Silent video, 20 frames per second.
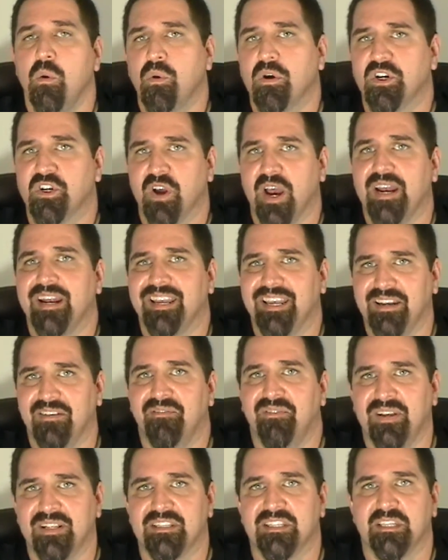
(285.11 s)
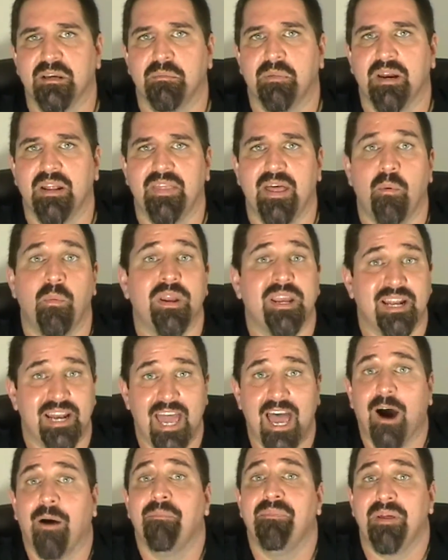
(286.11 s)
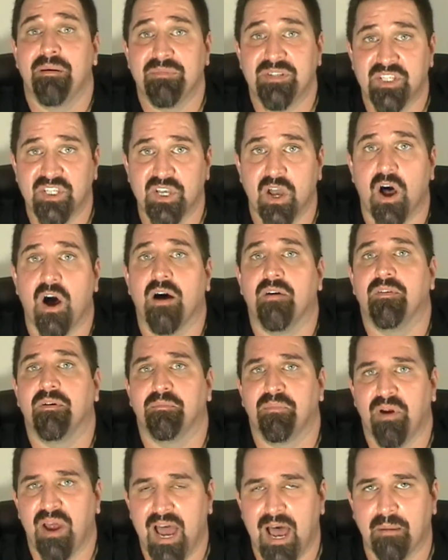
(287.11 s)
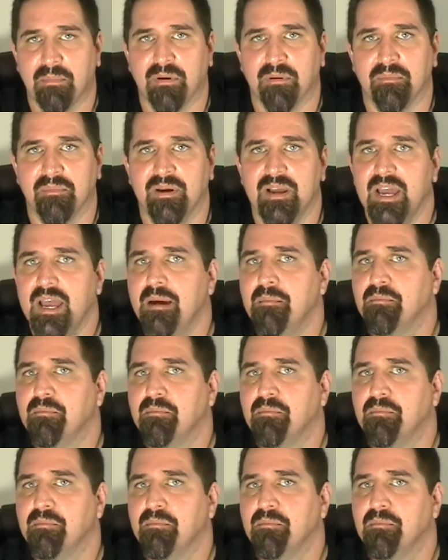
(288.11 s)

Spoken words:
we're trying to convince somebody that we can help them solve a problem,